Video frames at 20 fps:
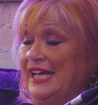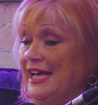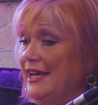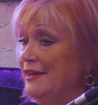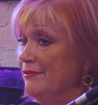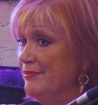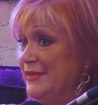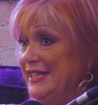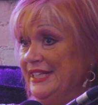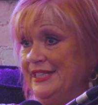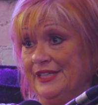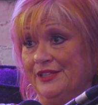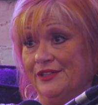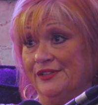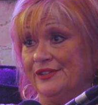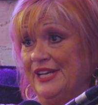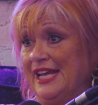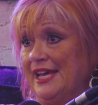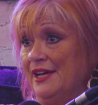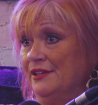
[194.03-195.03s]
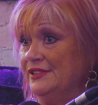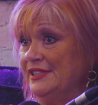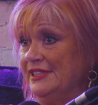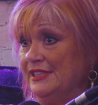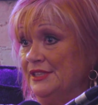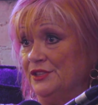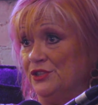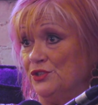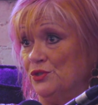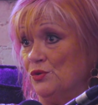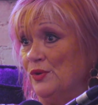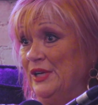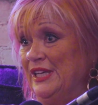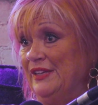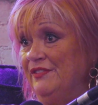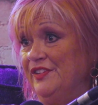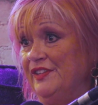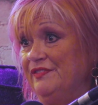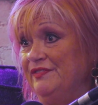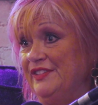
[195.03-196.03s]
I've been here now since
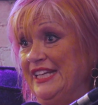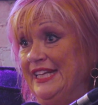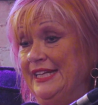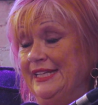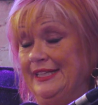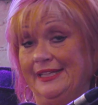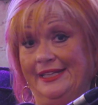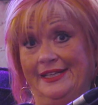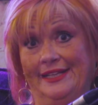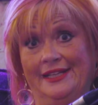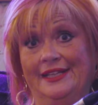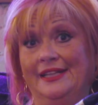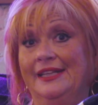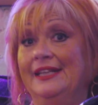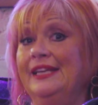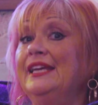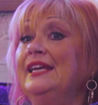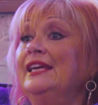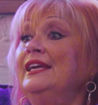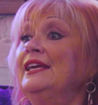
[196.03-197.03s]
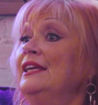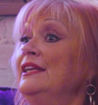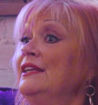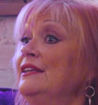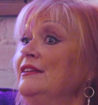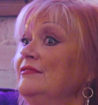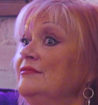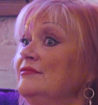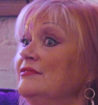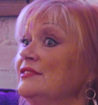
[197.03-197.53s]
2015, and again,